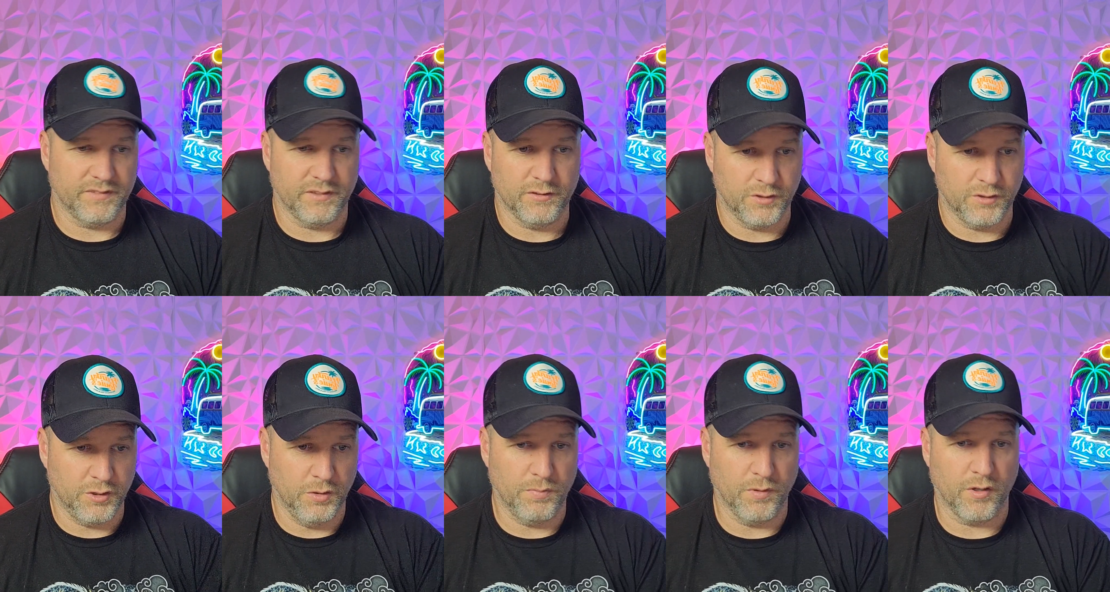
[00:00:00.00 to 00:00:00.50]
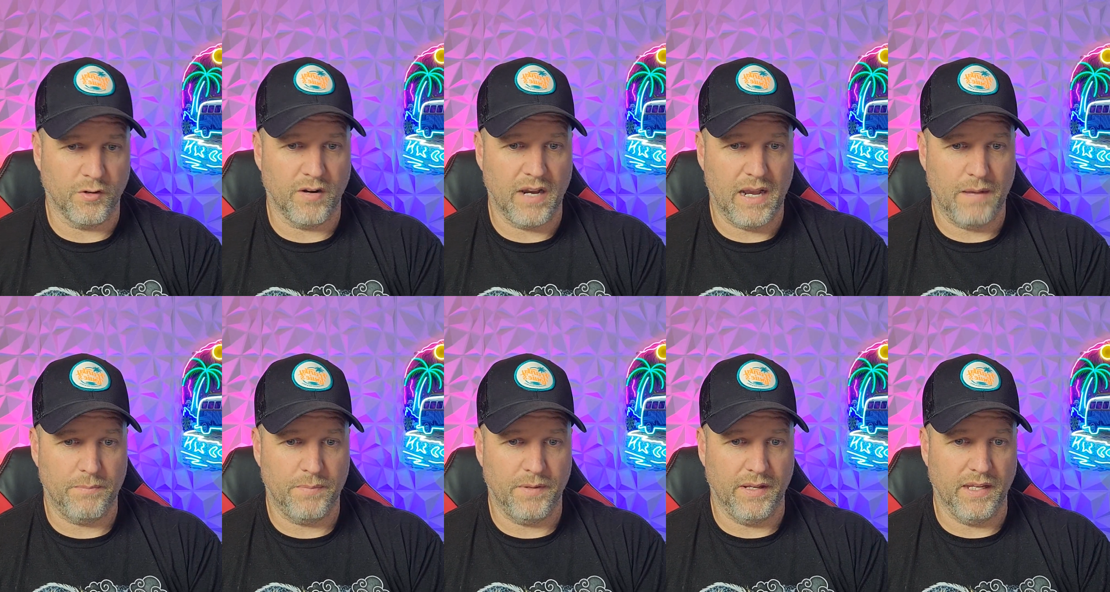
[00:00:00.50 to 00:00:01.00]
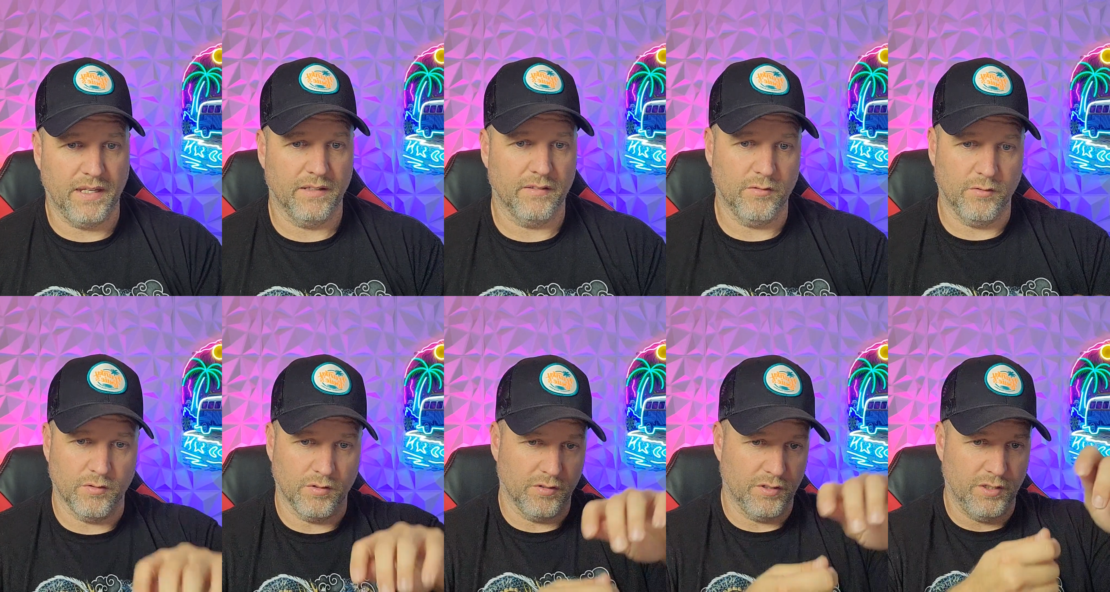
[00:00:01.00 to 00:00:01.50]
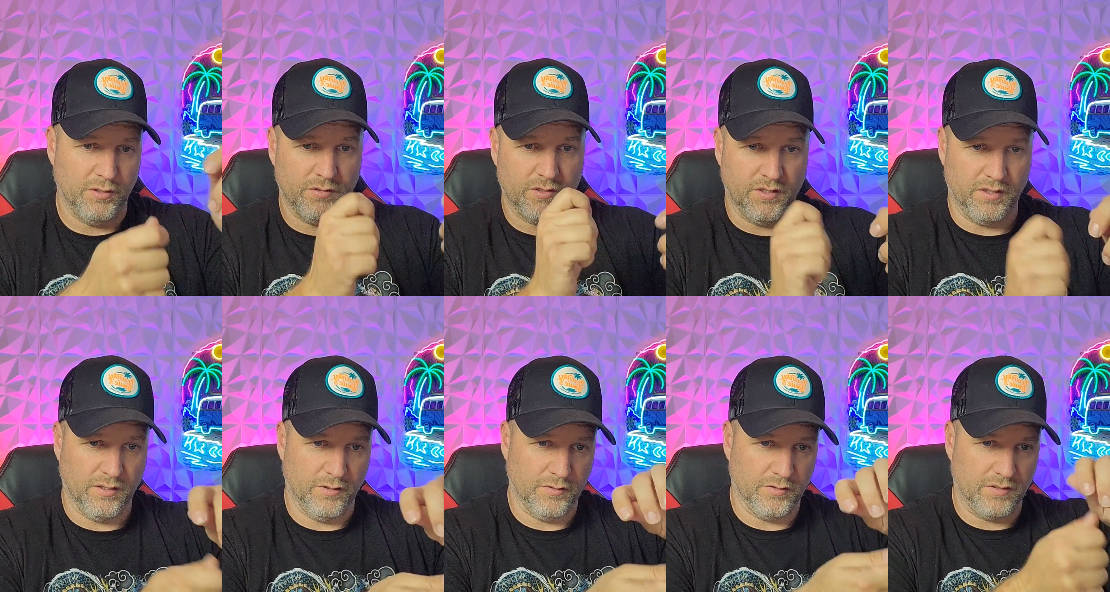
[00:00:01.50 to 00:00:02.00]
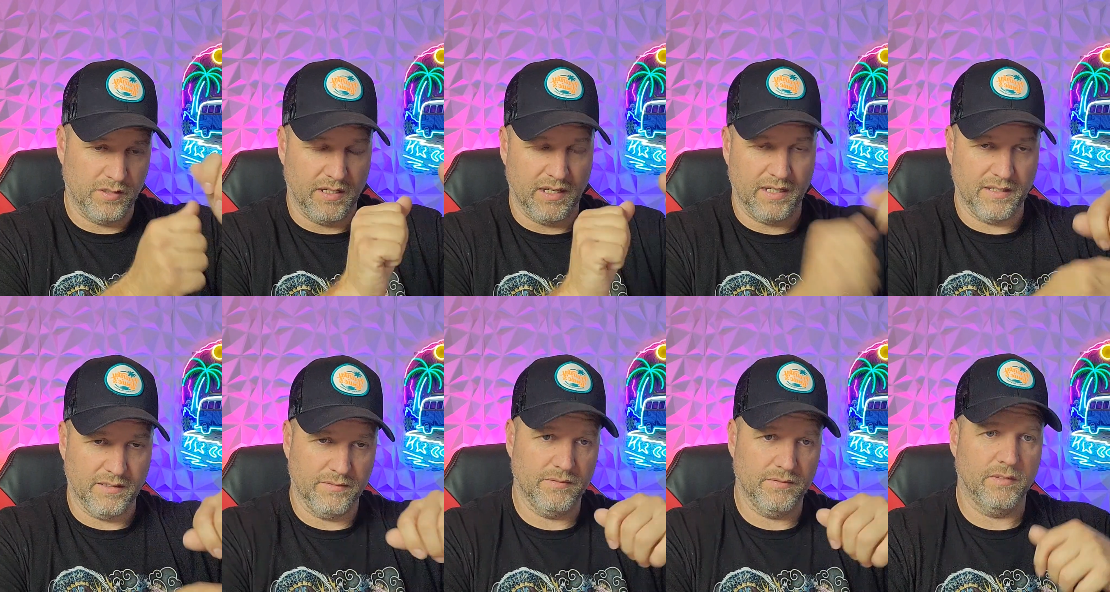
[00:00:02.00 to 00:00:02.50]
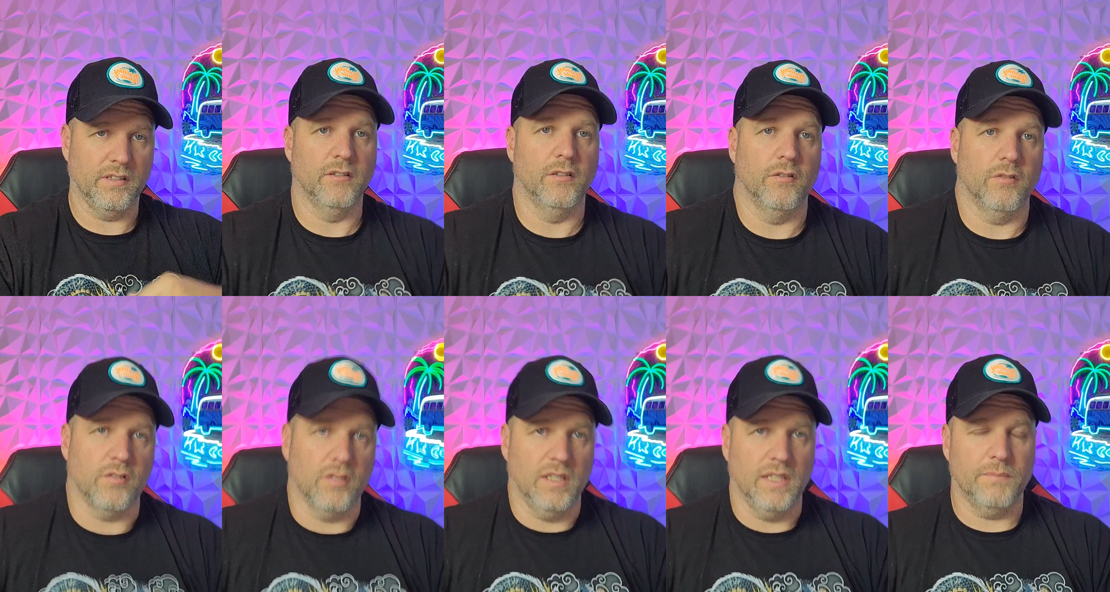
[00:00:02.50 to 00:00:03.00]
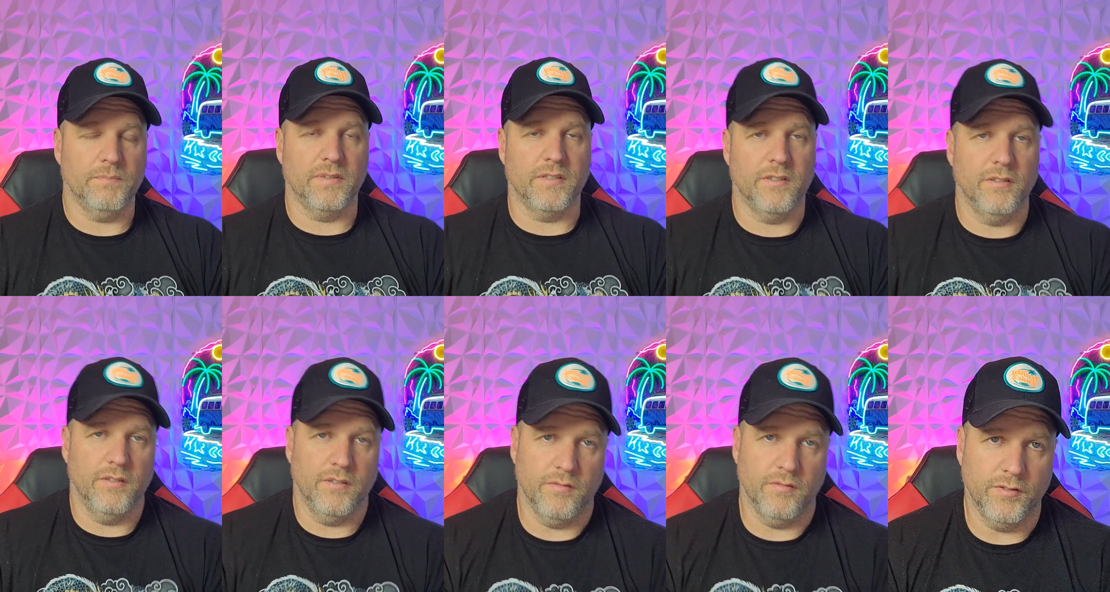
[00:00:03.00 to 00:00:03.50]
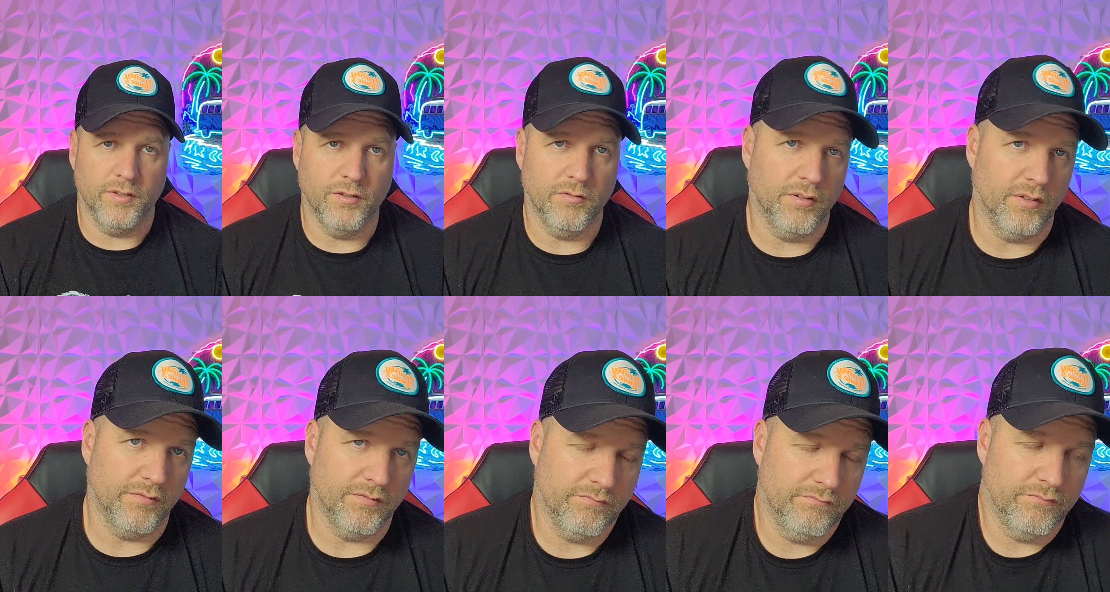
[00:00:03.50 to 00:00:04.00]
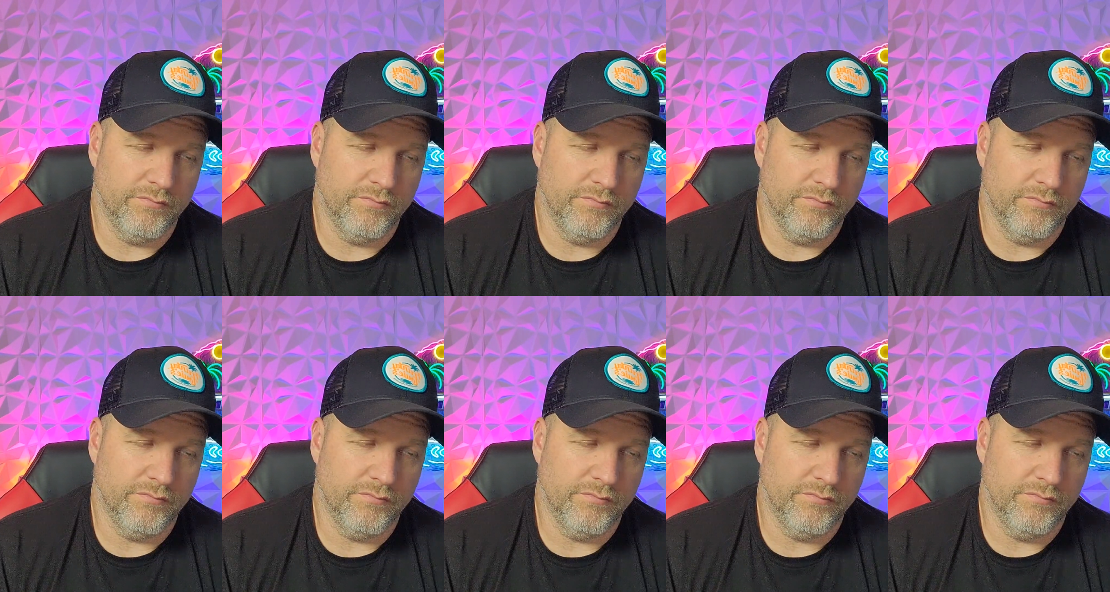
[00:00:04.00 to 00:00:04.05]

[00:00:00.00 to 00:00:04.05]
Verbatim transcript: super cropping, or using those like little clips to do a